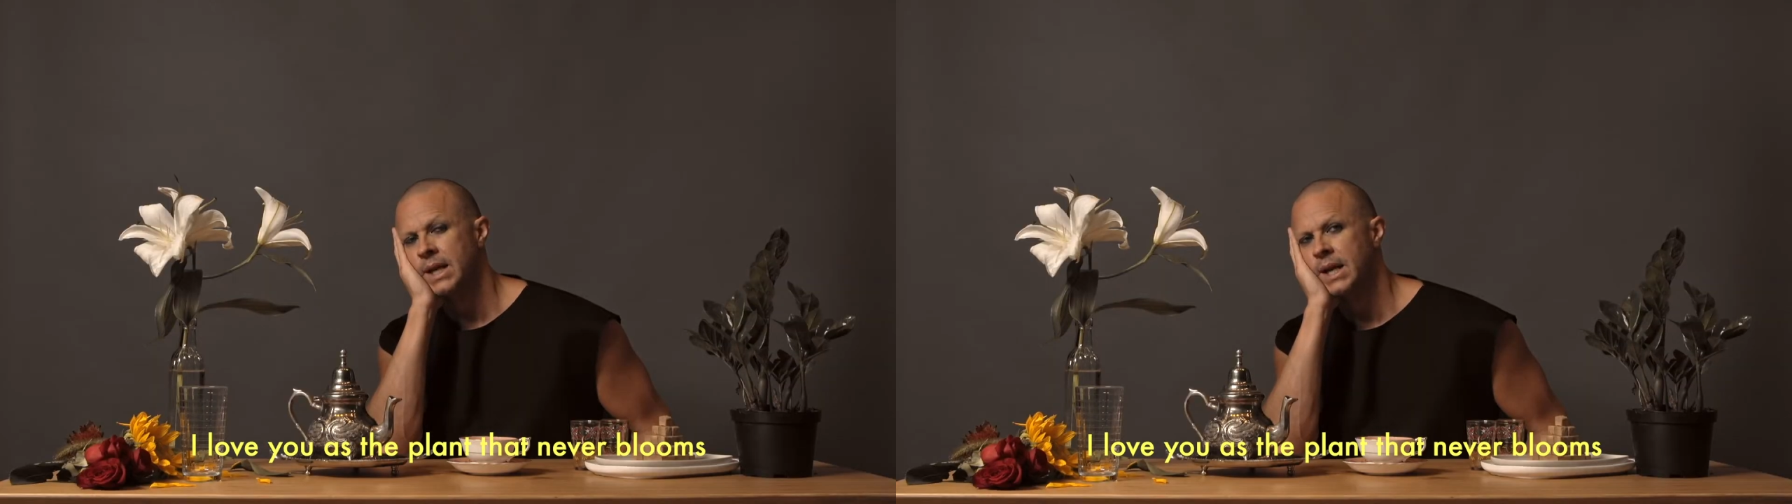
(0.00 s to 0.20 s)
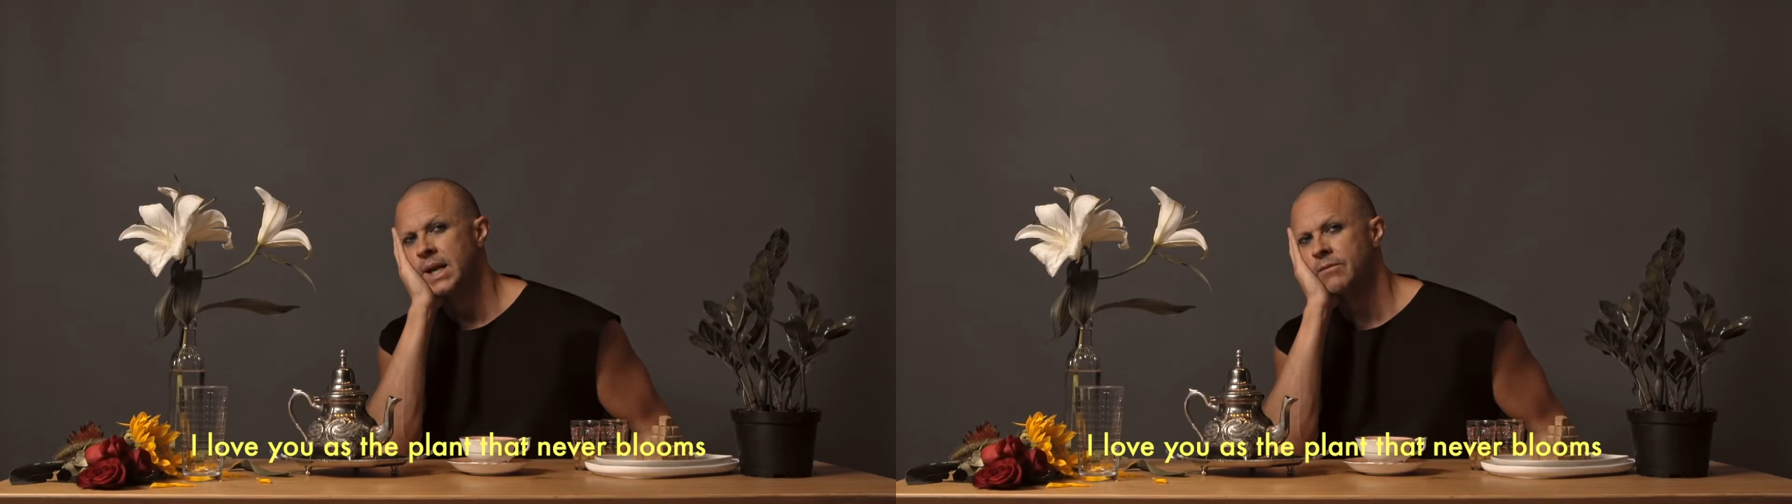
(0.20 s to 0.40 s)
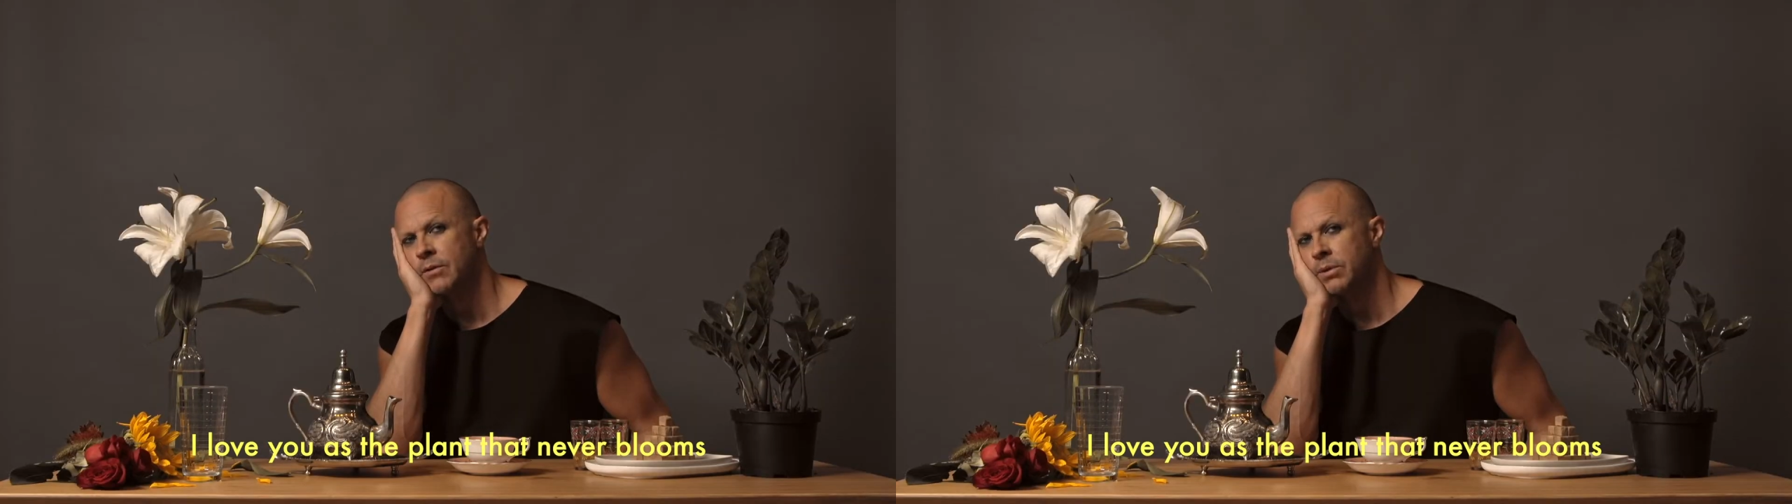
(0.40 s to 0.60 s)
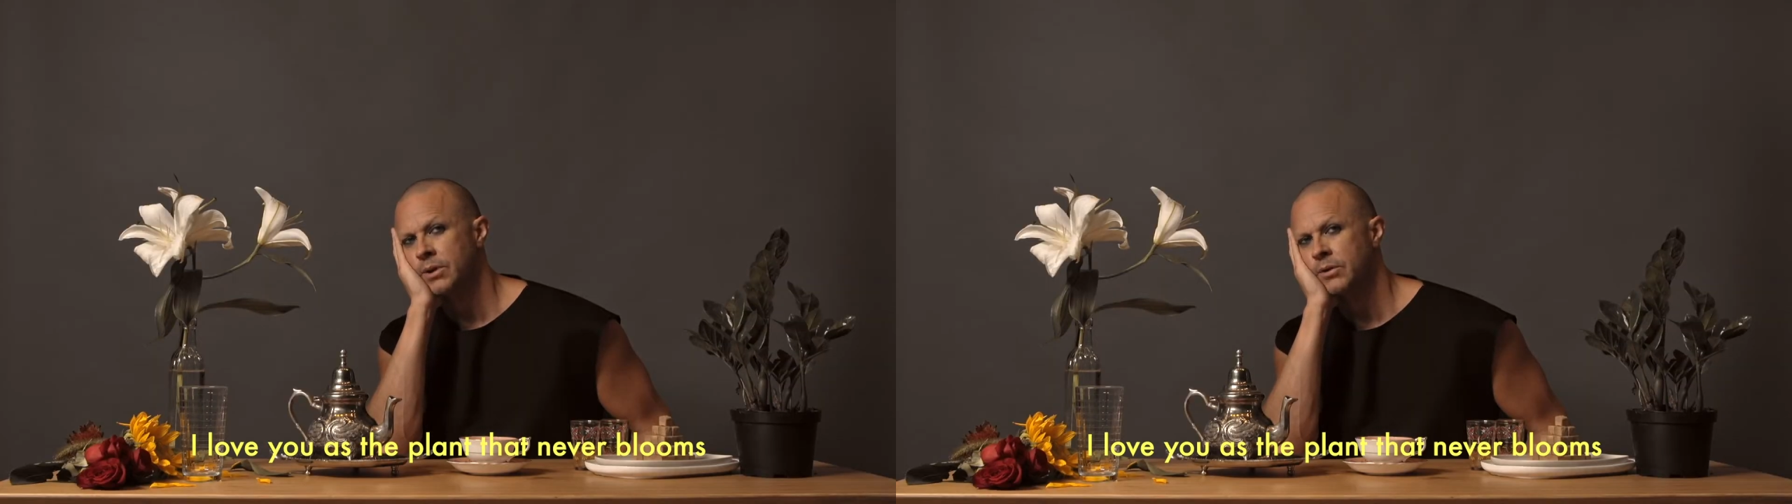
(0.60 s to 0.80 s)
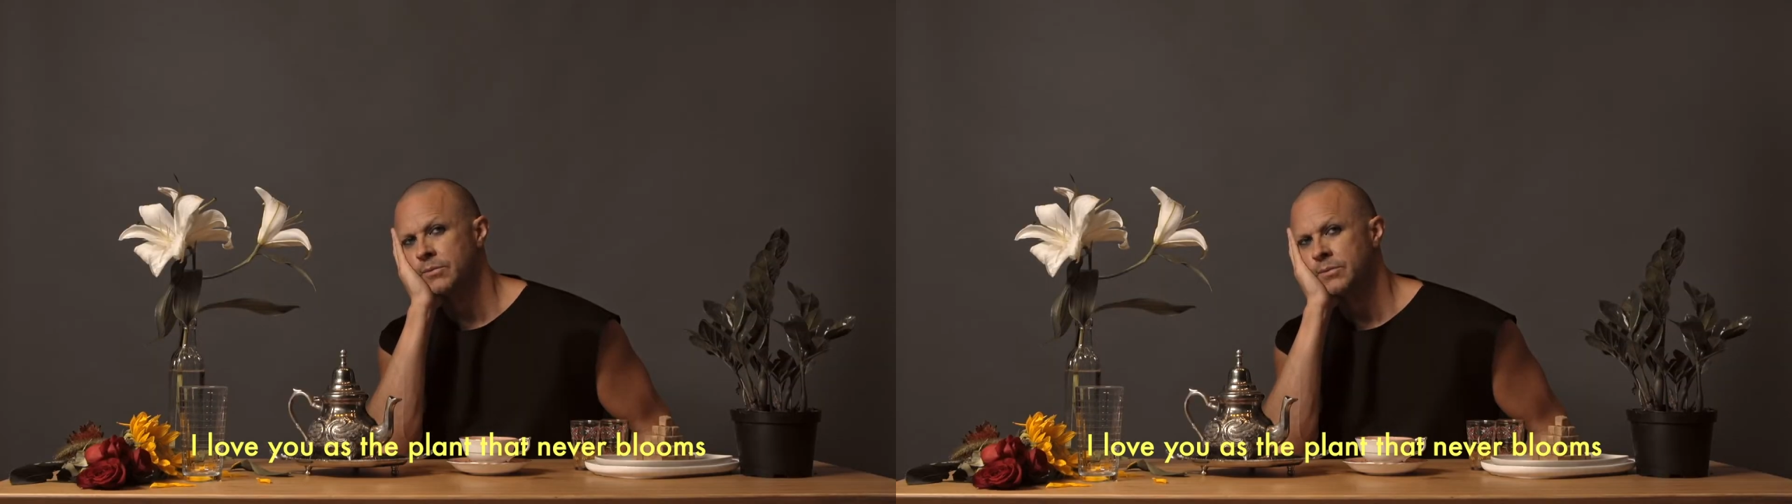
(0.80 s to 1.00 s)
that never
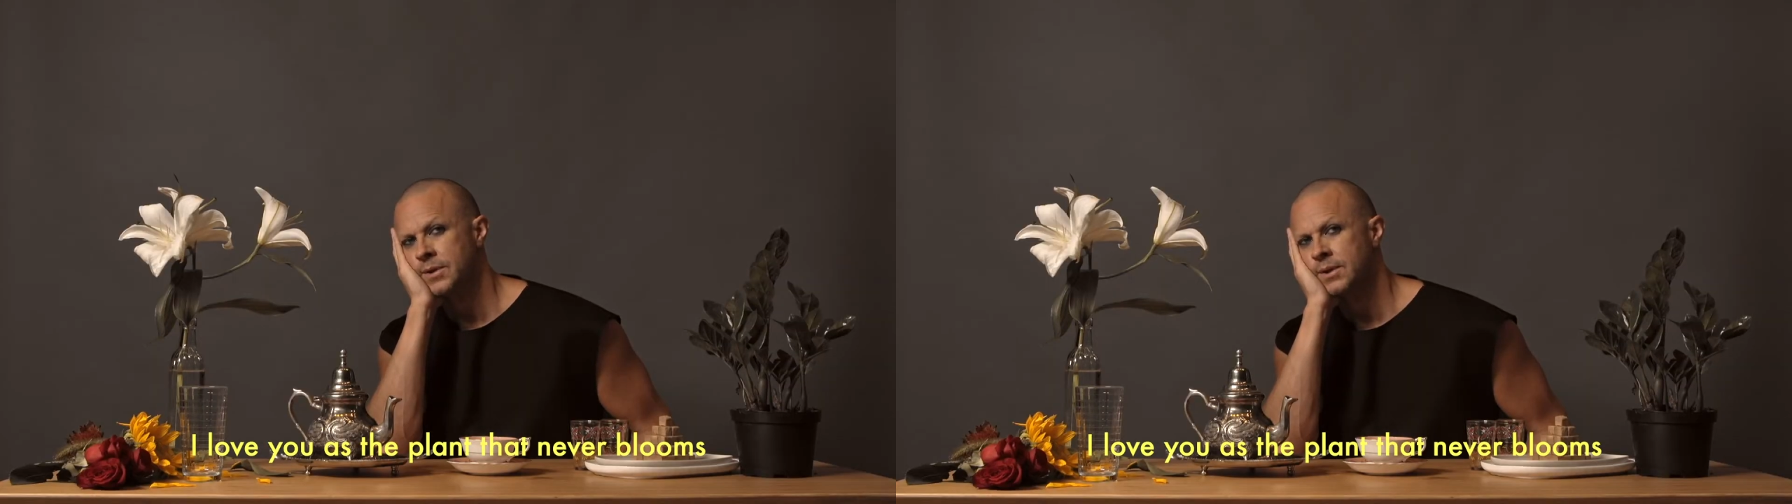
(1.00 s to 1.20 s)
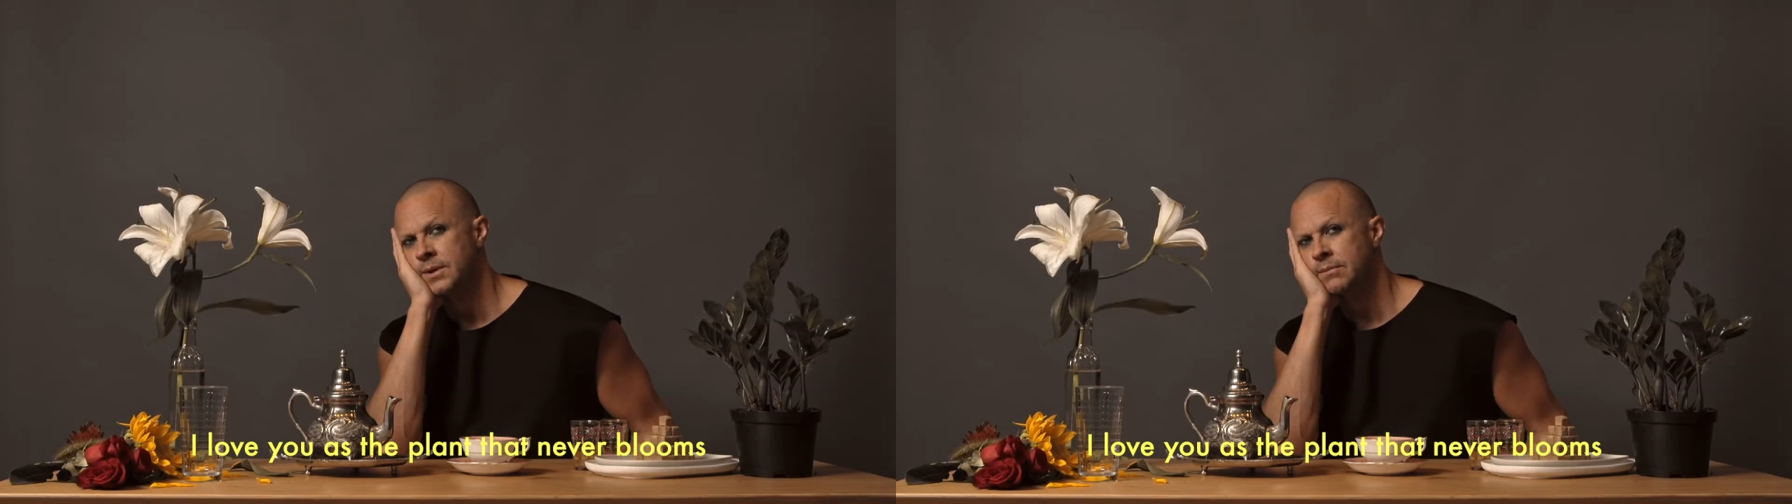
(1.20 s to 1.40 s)
blooms,